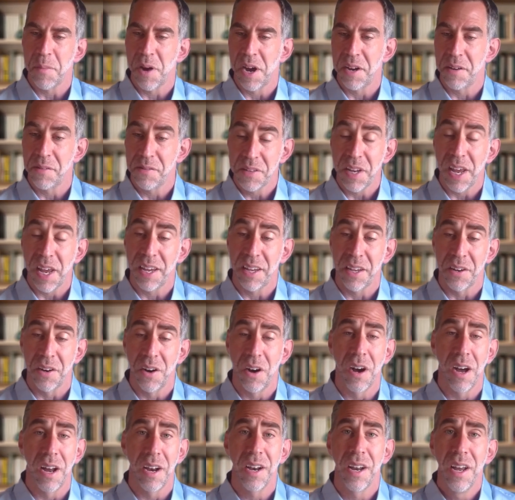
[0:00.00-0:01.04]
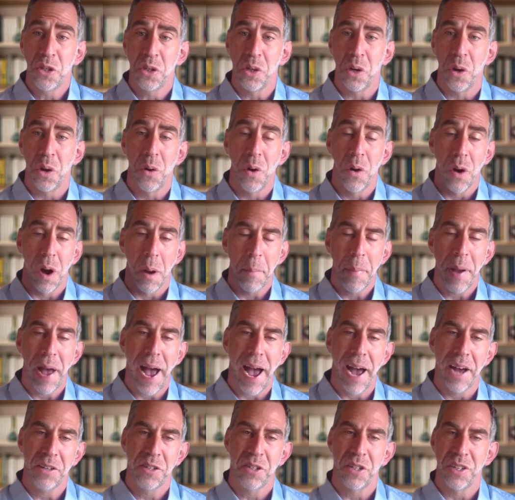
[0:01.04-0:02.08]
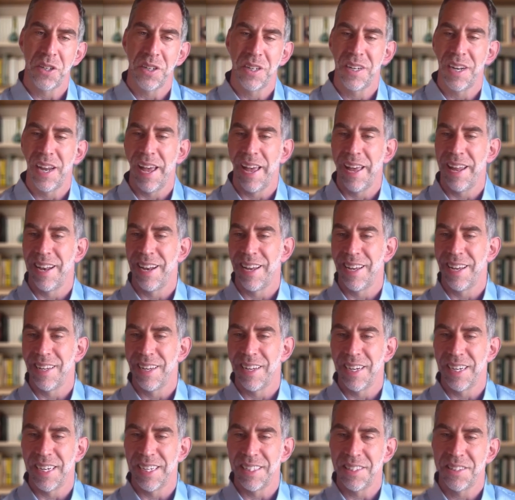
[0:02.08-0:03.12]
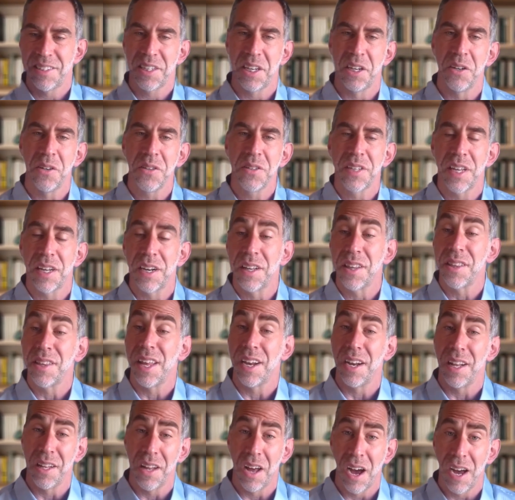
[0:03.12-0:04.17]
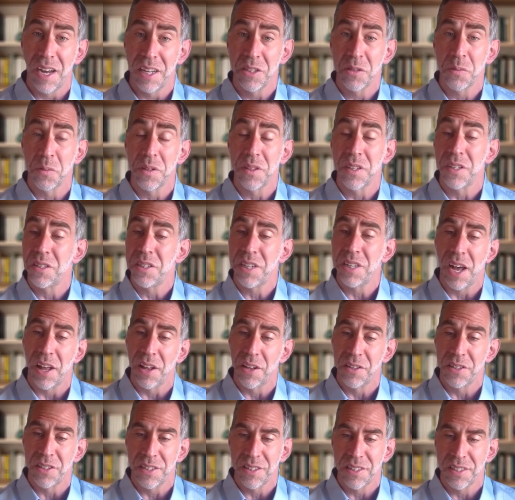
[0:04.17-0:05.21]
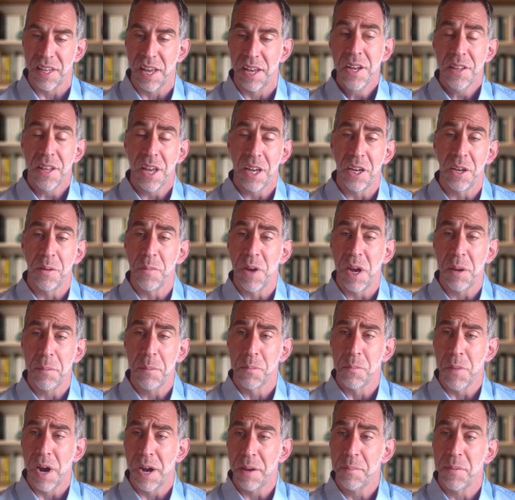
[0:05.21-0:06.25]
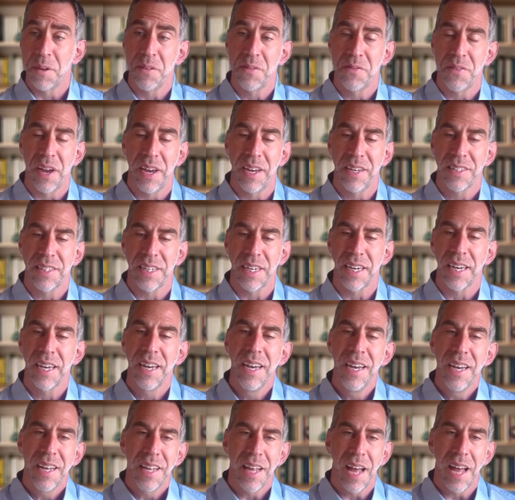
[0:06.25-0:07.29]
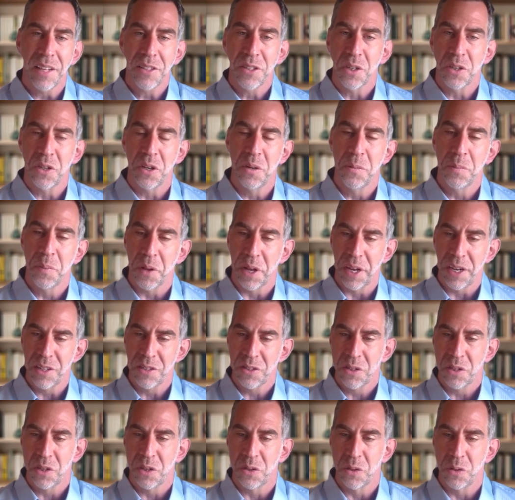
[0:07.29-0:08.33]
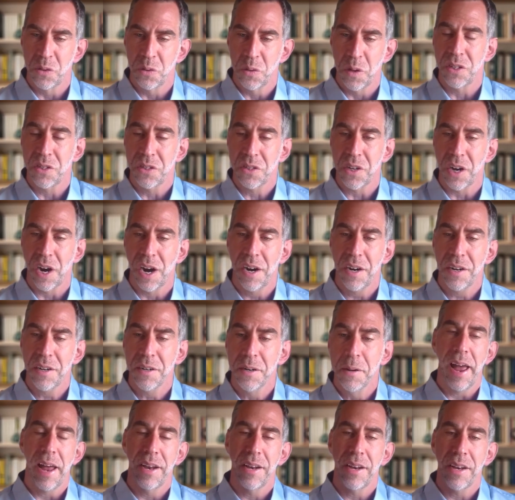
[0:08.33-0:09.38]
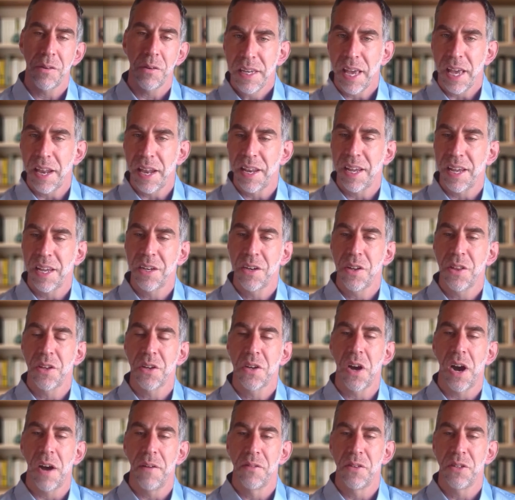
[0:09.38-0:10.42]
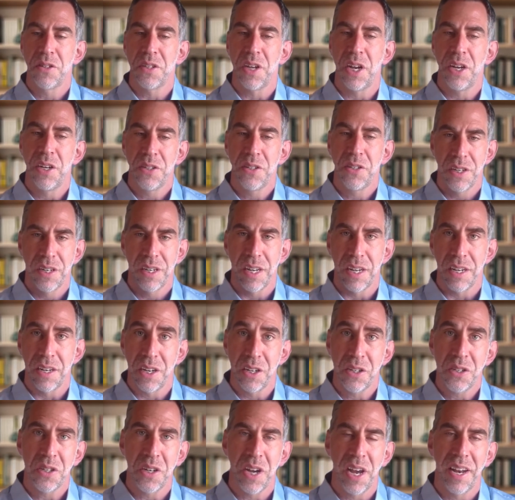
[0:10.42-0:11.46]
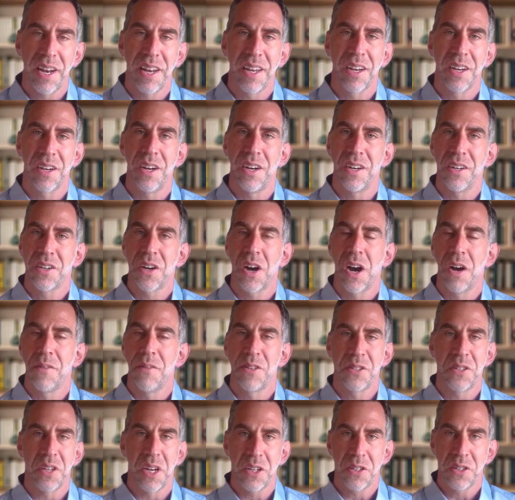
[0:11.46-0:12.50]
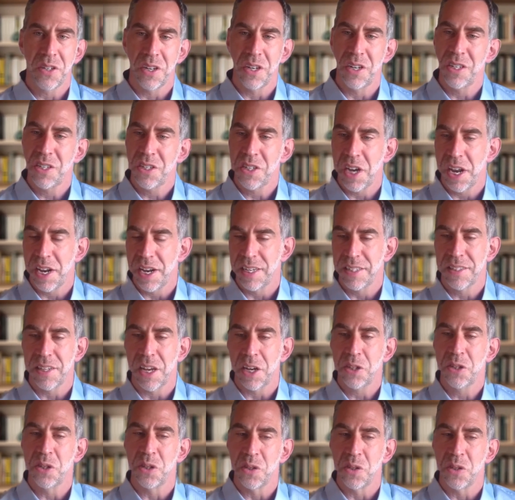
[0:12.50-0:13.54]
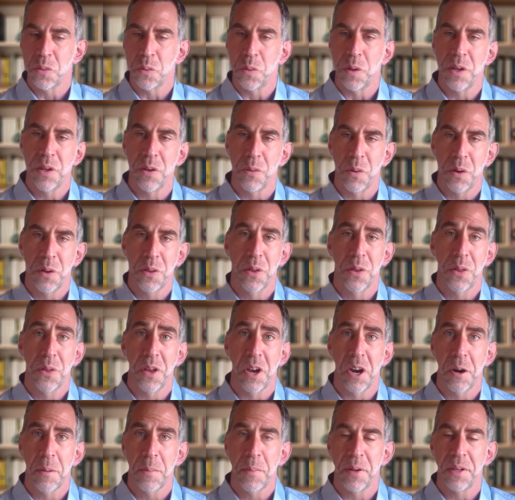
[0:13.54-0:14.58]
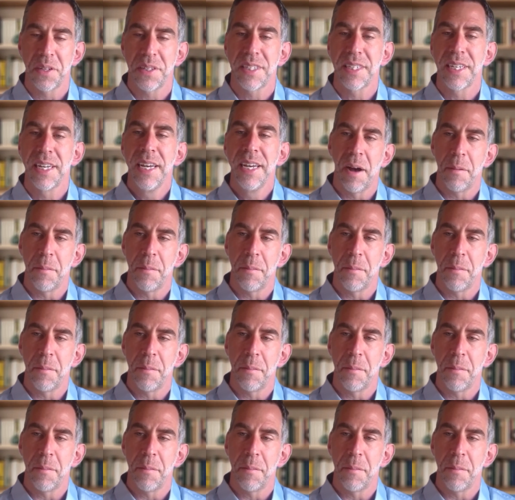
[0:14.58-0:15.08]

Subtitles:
might have taken on, show a passion and a skill set that aligns with the challenges that you might be facing. That's a good place to start. And getting into the conversation, initiating a conversation, initiating sessions with a therapist.